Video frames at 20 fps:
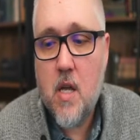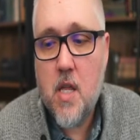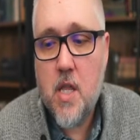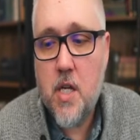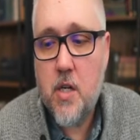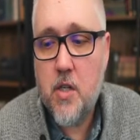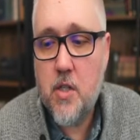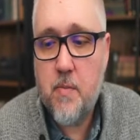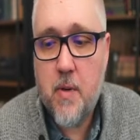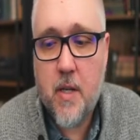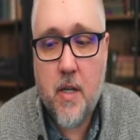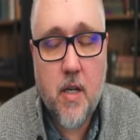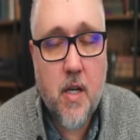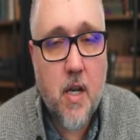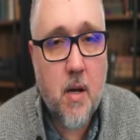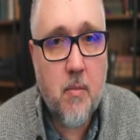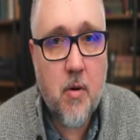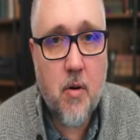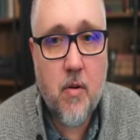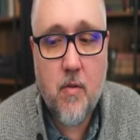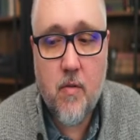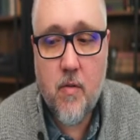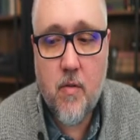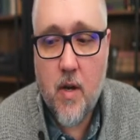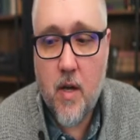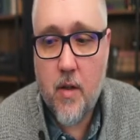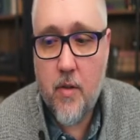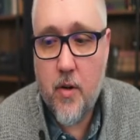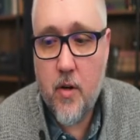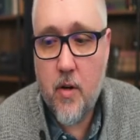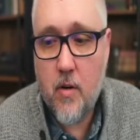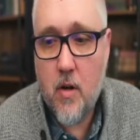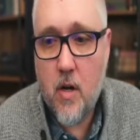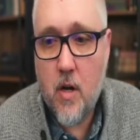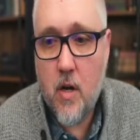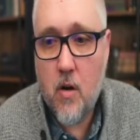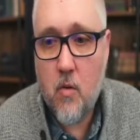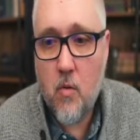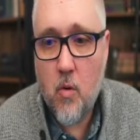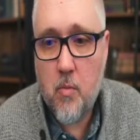There's been a number of other
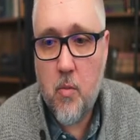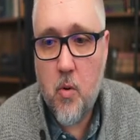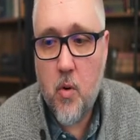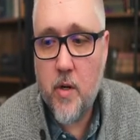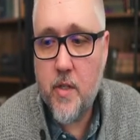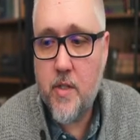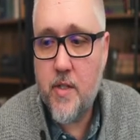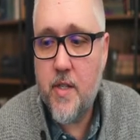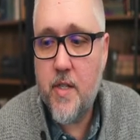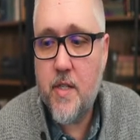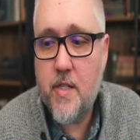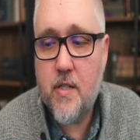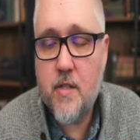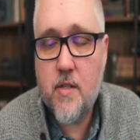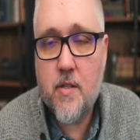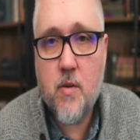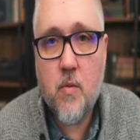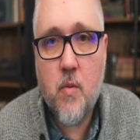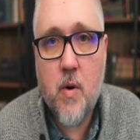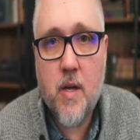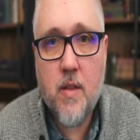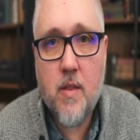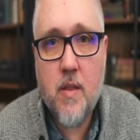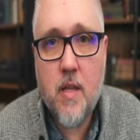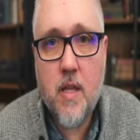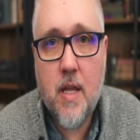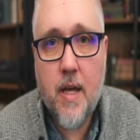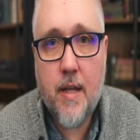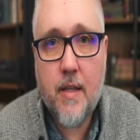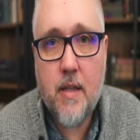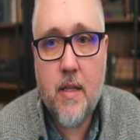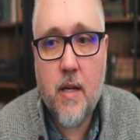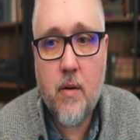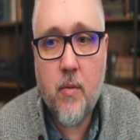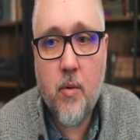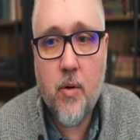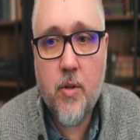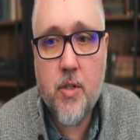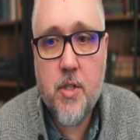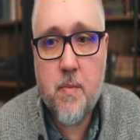reports. This is the one that they
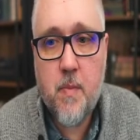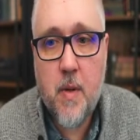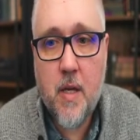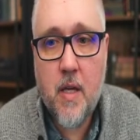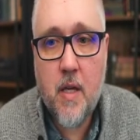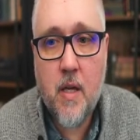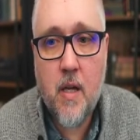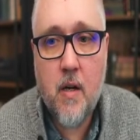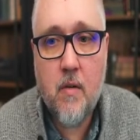were speaking of,